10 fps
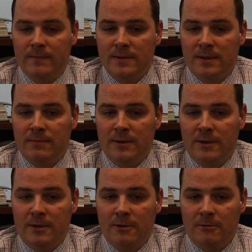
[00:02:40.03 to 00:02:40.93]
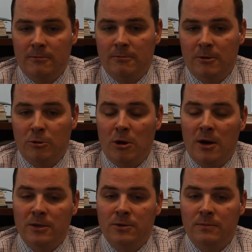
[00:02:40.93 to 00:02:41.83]
Some of the
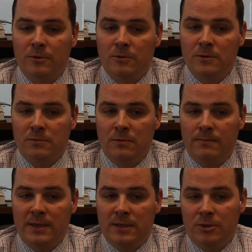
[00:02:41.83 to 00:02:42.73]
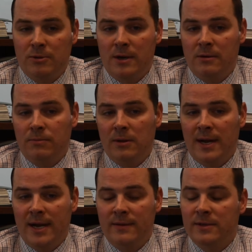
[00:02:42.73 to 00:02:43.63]
long-term goals would be to try to
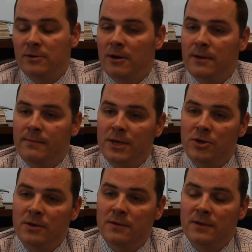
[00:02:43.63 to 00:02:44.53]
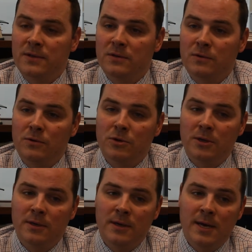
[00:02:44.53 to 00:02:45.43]
apply this automation and this
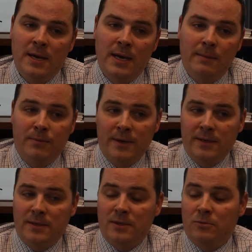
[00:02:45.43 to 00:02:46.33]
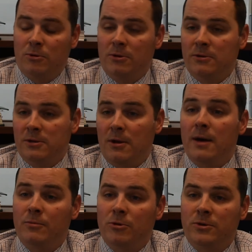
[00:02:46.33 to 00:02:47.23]
solution in places where there's a
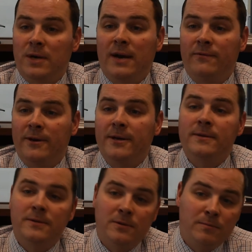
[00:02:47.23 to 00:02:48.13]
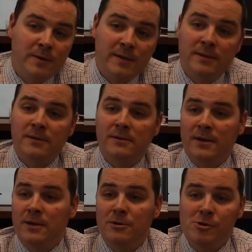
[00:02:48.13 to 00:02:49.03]
lot more traffic. So places
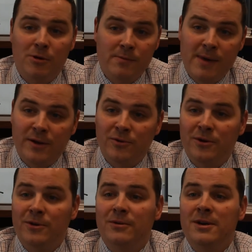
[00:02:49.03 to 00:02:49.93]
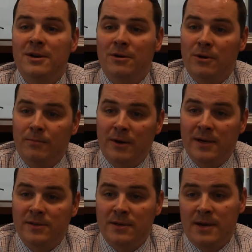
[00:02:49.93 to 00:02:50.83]
like New York Metro or
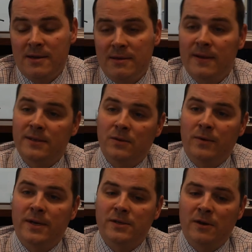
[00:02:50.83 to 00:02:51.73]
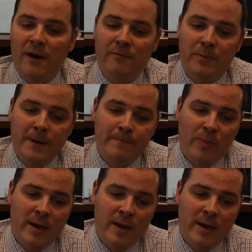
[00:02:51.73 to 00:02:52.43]
Boston. And I think that's a ways off, but